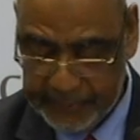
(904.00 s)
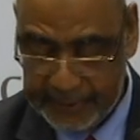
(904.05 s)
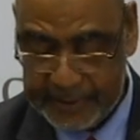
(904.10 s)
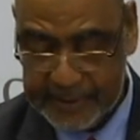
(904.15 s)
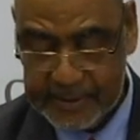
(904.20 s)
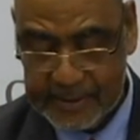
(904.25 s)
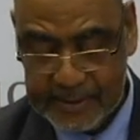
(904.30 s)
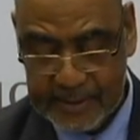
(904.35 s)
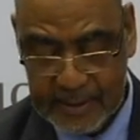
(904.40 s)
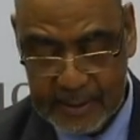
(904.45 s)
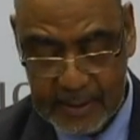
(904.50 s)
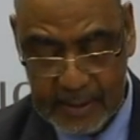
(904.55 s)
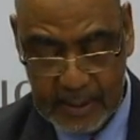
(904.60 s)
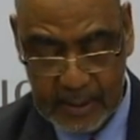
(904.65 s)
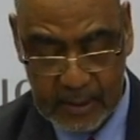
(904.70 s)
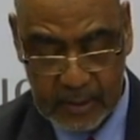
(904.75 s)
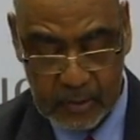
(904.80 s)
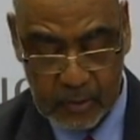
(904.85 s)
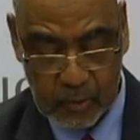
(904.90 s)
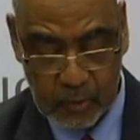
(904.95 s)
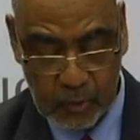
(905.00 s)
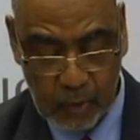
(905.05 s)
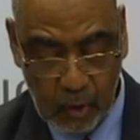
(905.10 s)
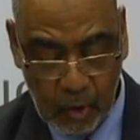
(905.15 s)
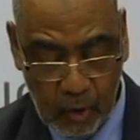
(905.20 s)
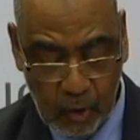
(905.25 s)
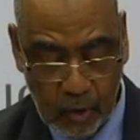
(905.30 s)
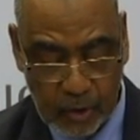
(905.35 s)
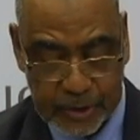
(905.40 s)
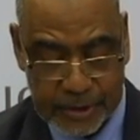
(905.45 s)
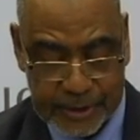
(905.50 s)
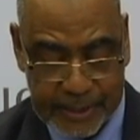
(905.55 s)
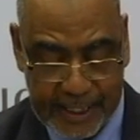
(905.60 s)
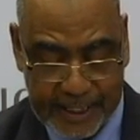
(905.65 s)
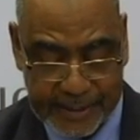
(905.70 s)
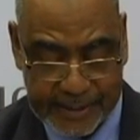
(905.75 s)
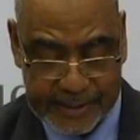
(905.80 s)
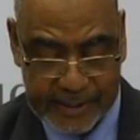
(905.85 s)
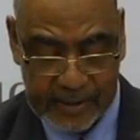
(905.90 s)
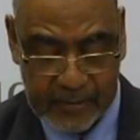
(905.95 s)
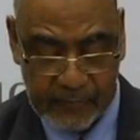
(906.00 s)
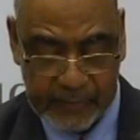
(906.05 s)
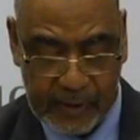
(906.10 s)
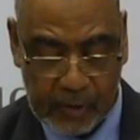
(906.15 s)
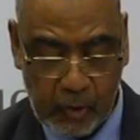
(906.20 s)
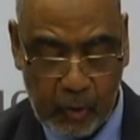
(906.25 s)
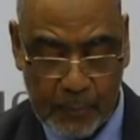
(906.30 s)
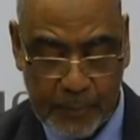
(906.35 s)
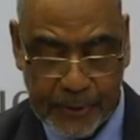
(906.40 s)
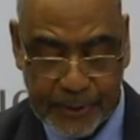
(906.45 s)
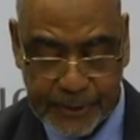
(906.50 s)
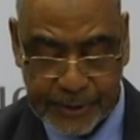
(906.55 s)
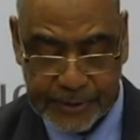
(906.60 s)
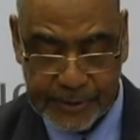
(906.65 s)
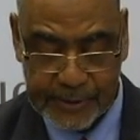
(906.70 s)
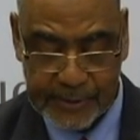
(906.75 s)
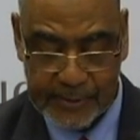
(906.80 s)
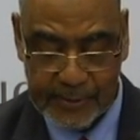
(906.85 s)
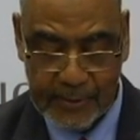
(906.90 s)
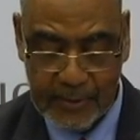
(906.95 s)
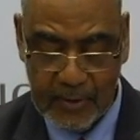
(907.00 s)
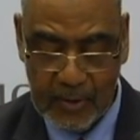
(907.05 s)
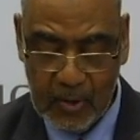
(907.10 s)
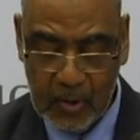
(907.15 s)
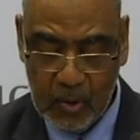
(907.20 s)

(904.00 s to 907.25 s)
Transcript: that no section of the community